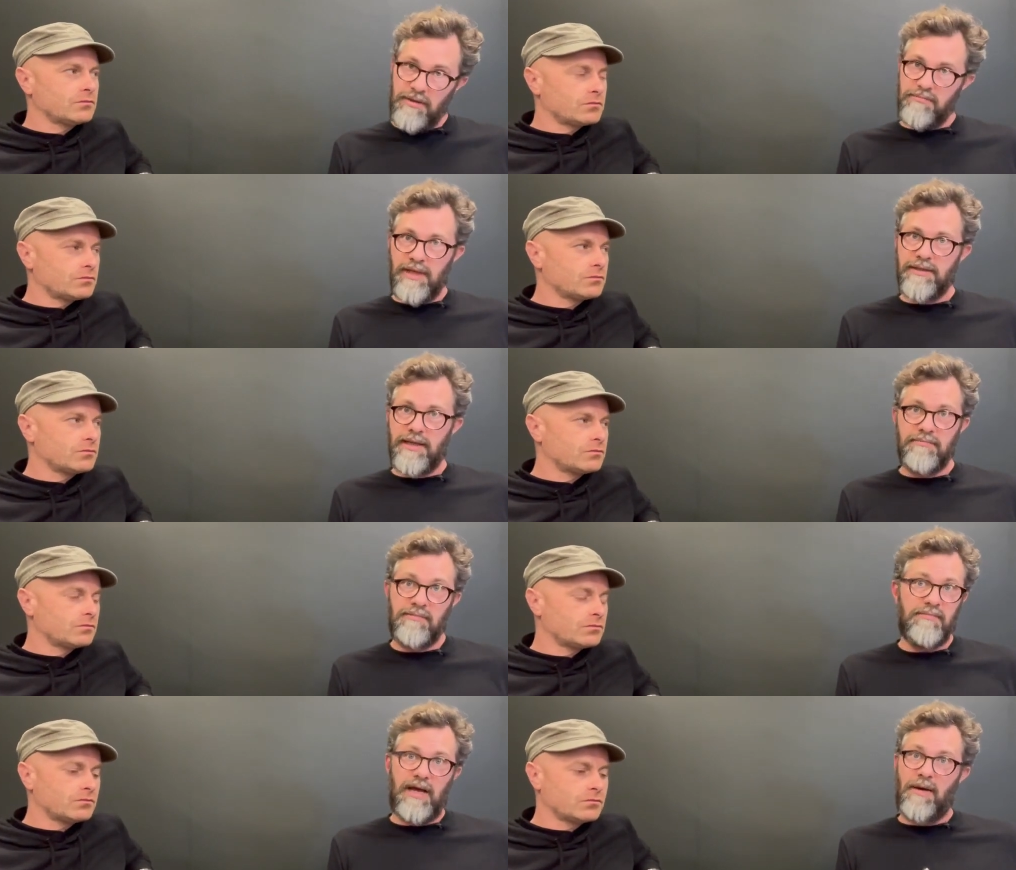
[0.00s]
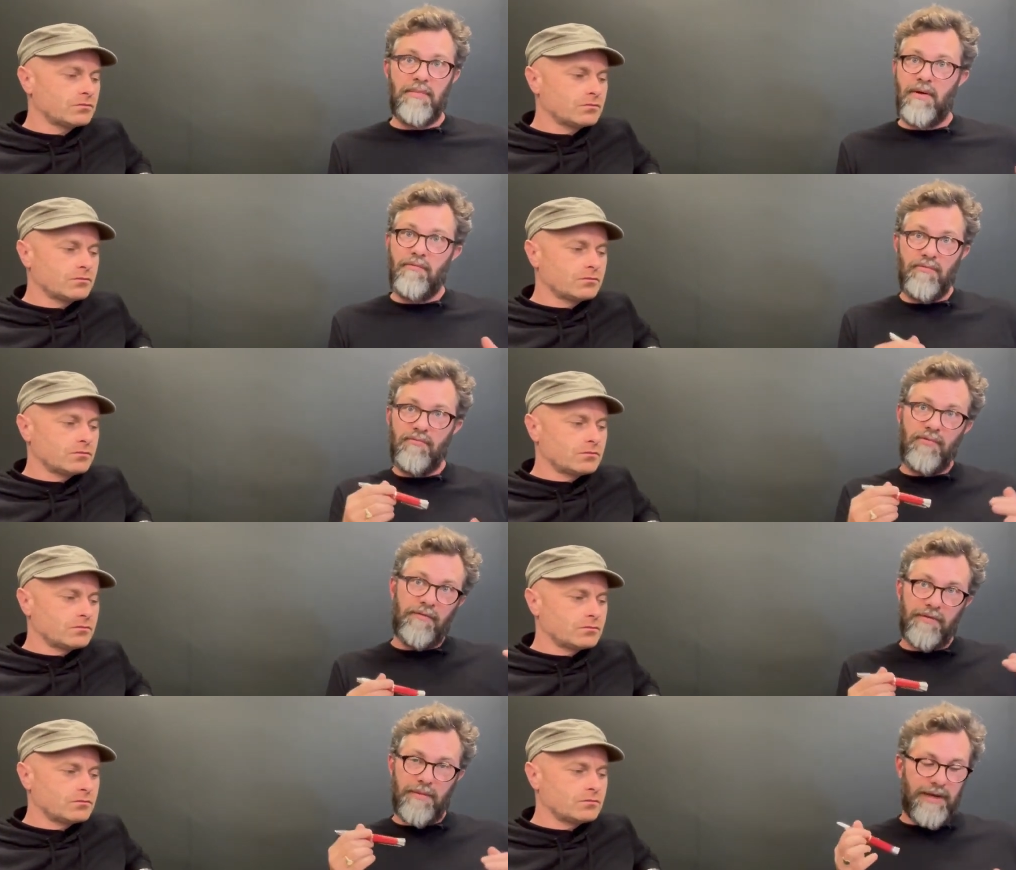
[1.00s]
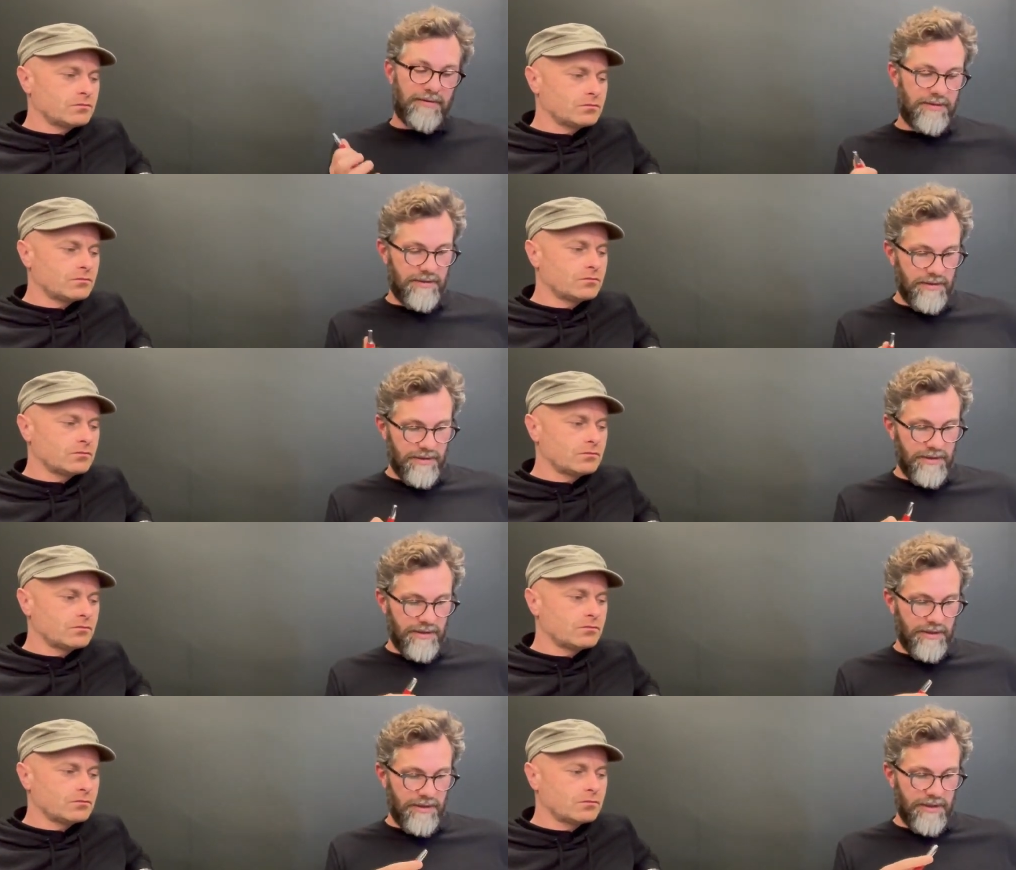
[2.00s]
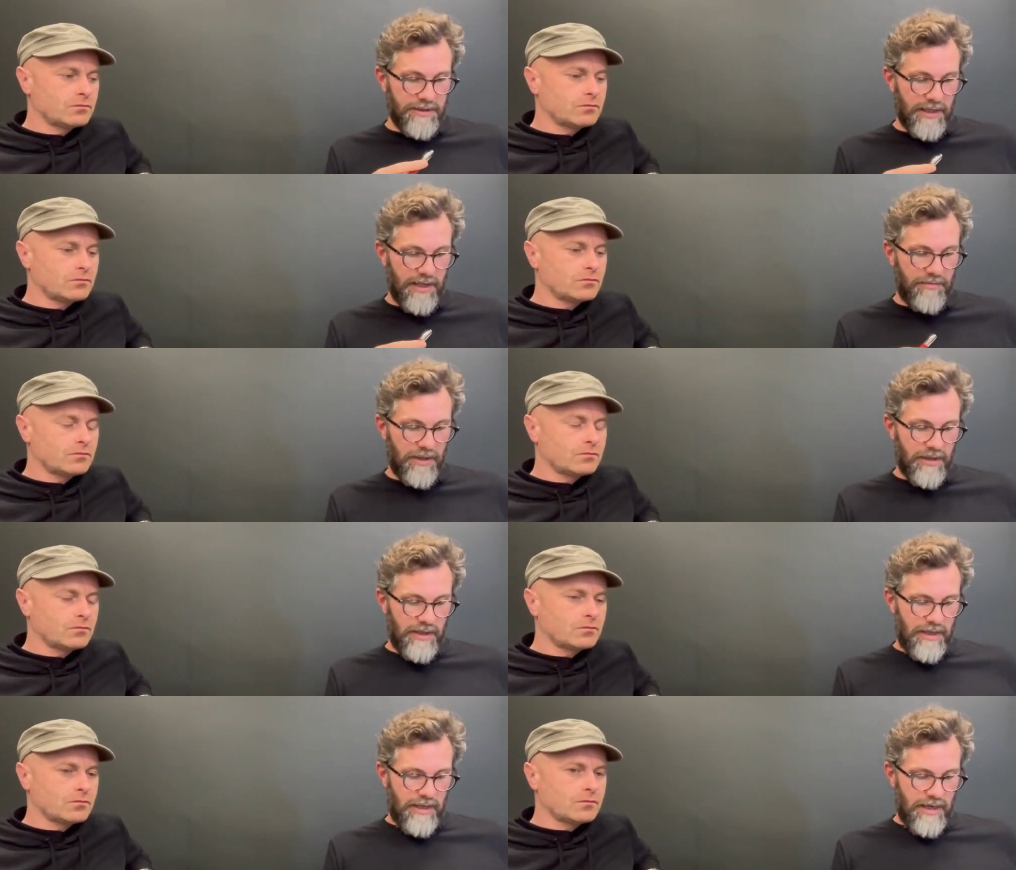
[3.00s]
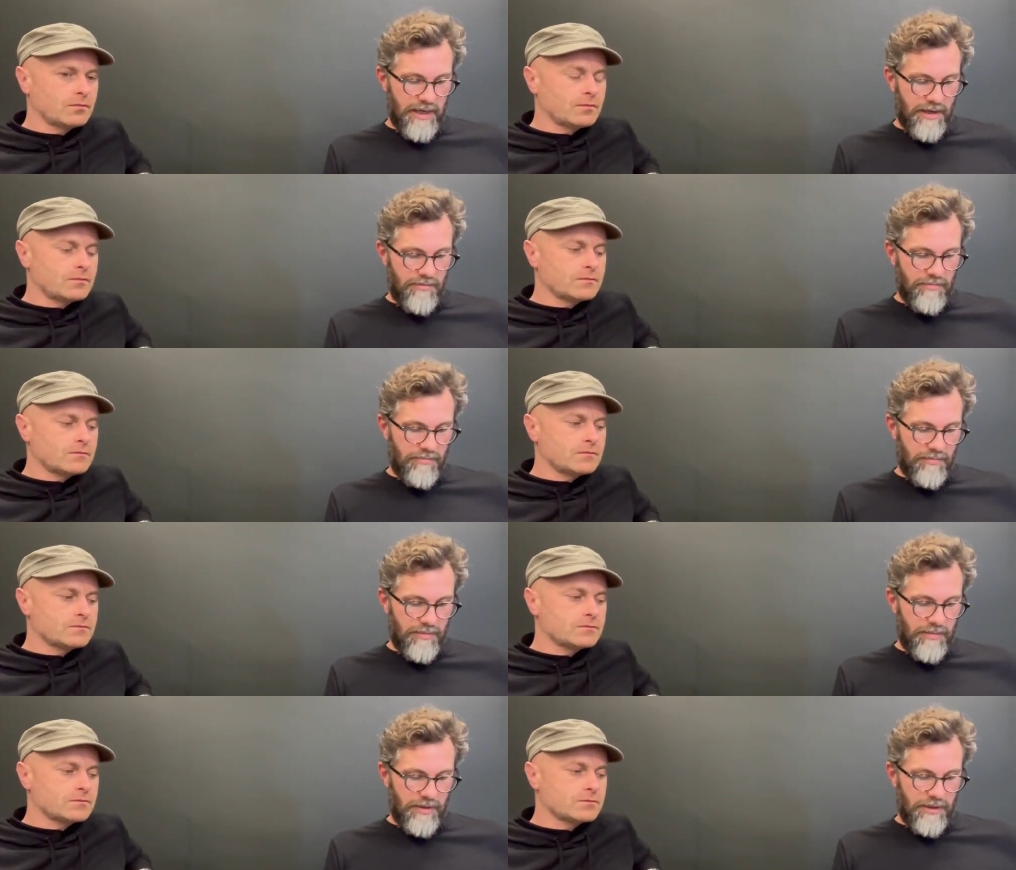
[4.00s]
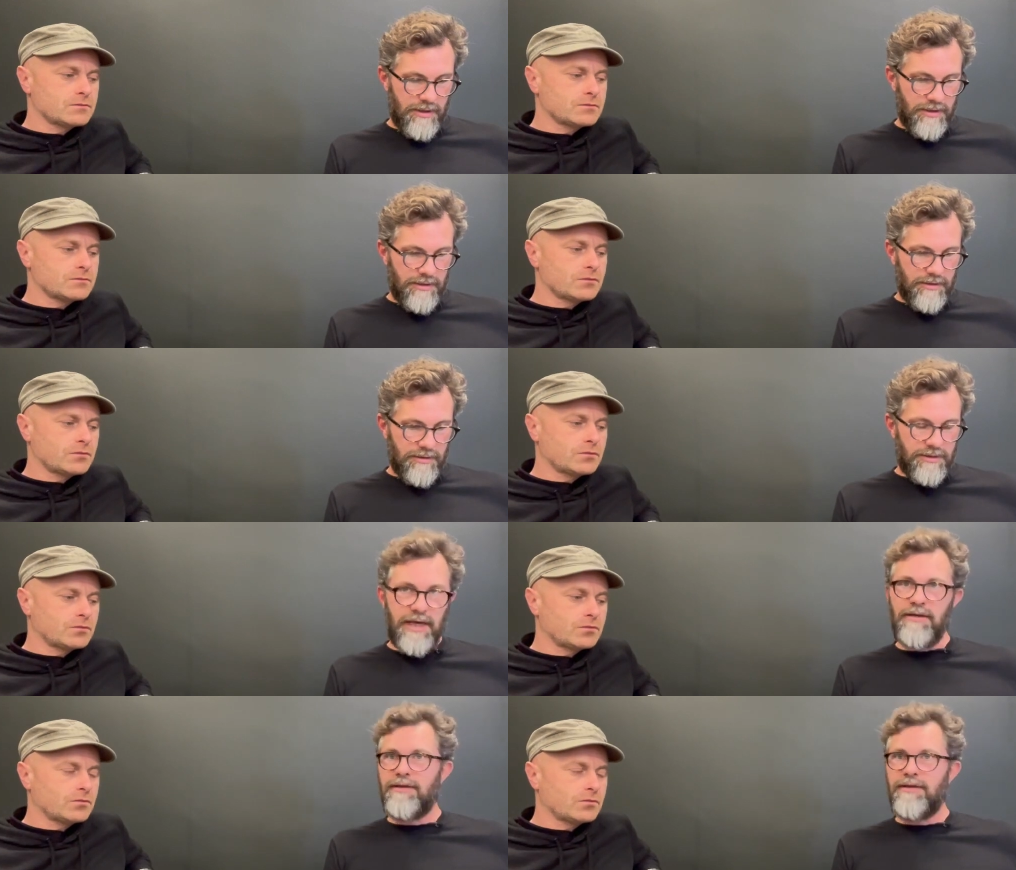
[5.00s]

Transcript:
Speaker 1: um, that that I'm roughly about the, the, same. Um, second